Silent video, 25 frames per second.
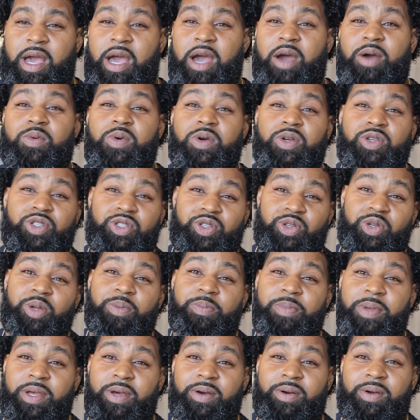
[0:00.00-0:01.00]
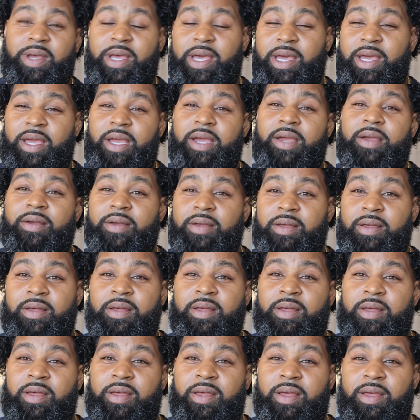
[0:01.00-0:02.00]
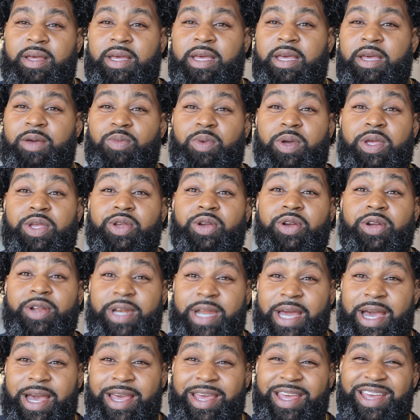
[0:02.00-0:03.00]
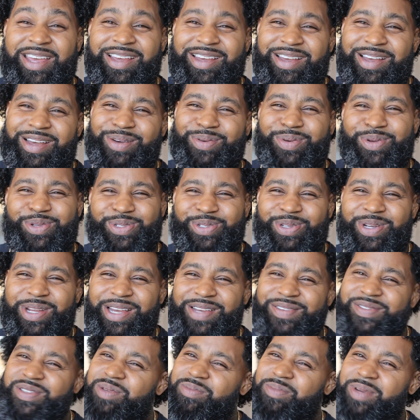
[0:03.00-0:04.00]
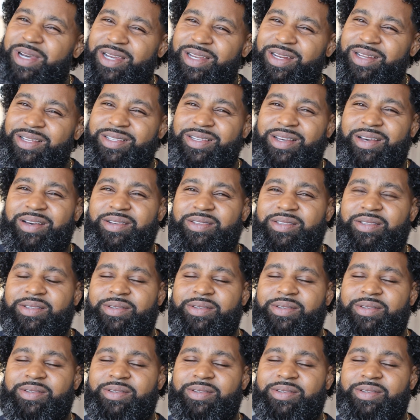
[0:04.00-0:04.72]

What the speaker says: I want you to be okay. And when you're not, I want you to have somebody to talk